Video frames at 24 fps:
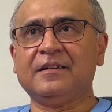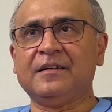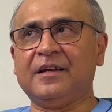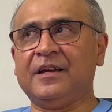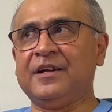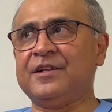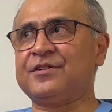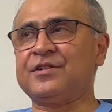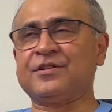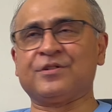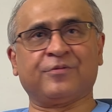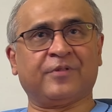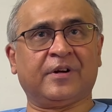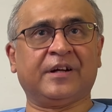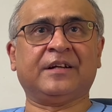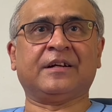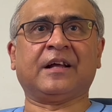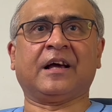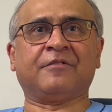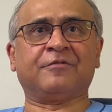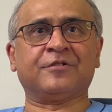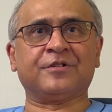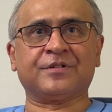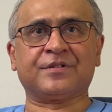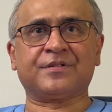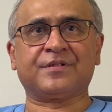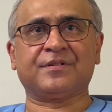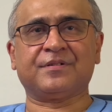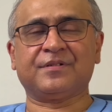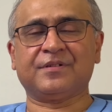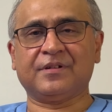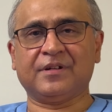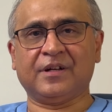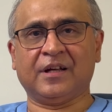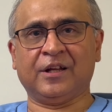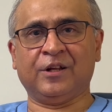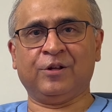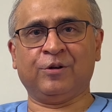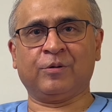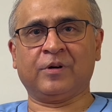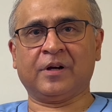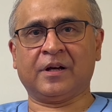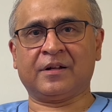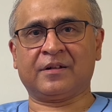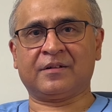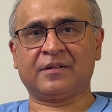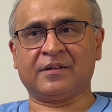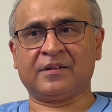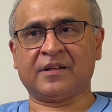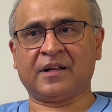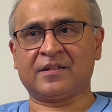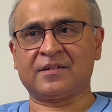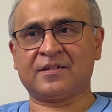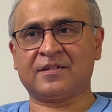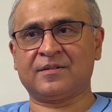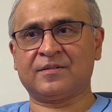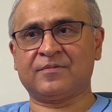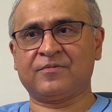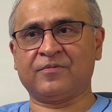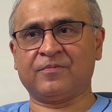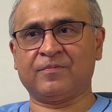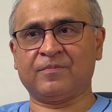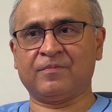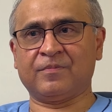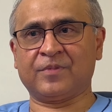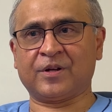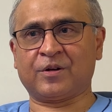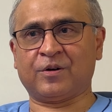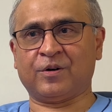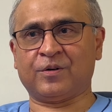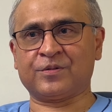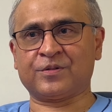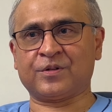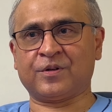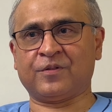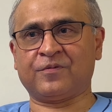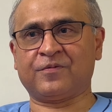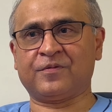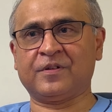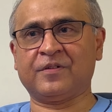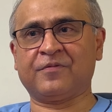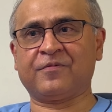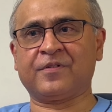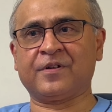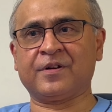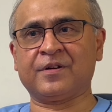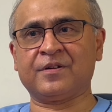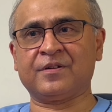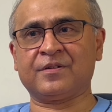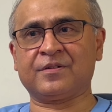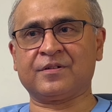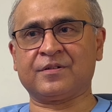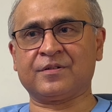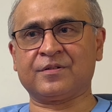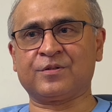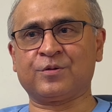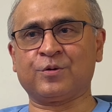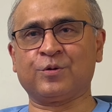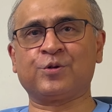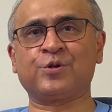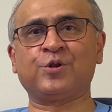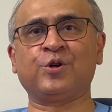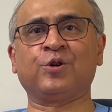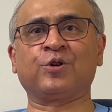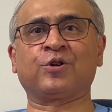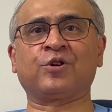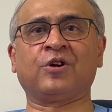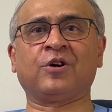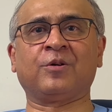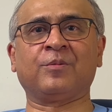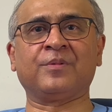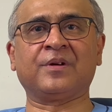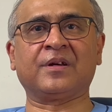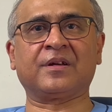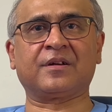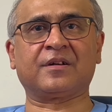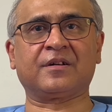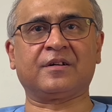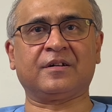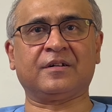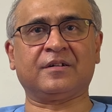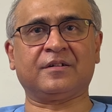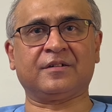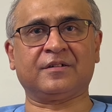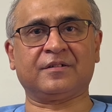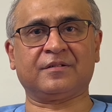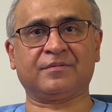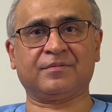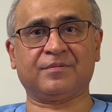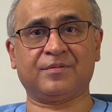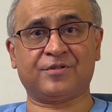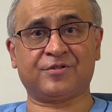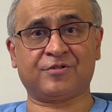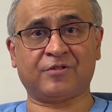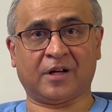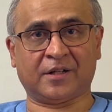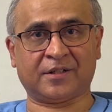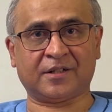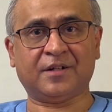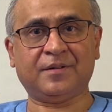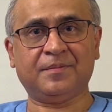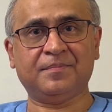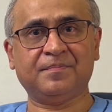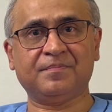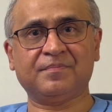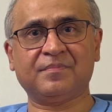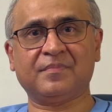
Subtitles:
Asia is very diverse, and that's because of different socioeconomic strata,